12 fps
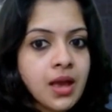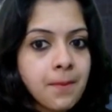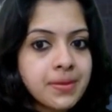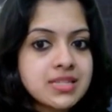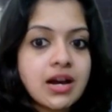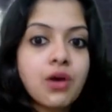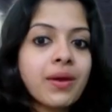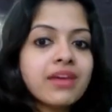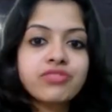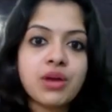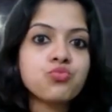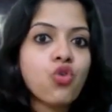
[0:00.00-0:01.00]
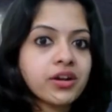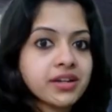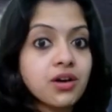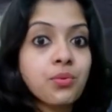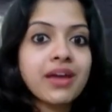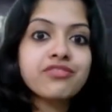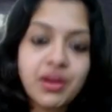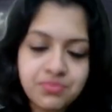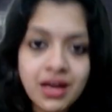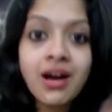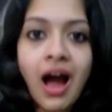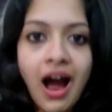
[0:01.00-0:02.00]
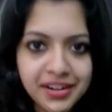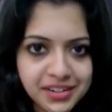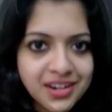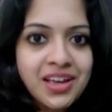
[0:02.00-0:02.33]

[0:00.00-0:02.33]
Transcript: But away from what? Away from the heart.